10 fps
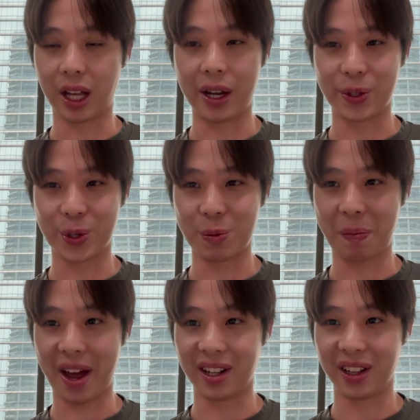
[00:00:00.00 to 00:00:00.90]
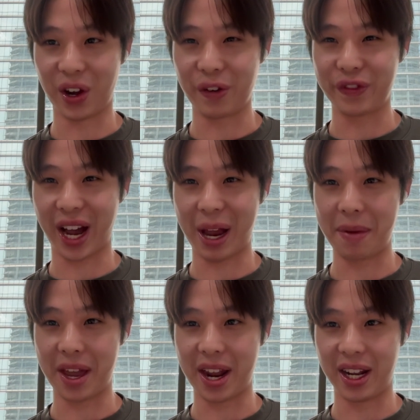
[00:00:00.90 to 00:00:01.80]
I also spent a lot of
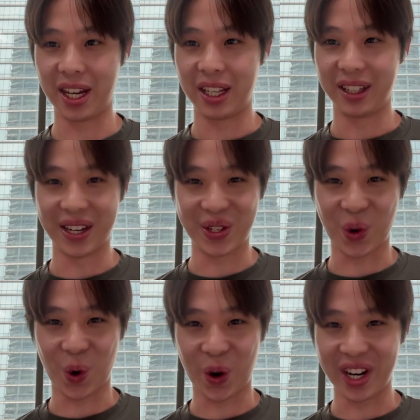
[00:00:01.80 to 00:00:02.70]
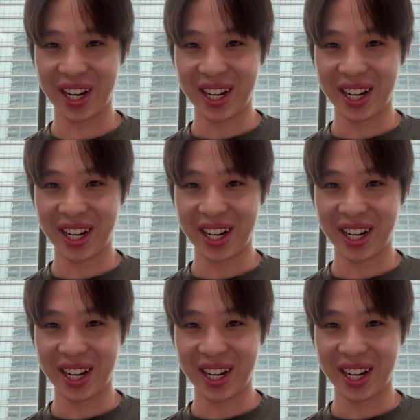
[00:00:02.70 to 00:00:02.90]
time in Discord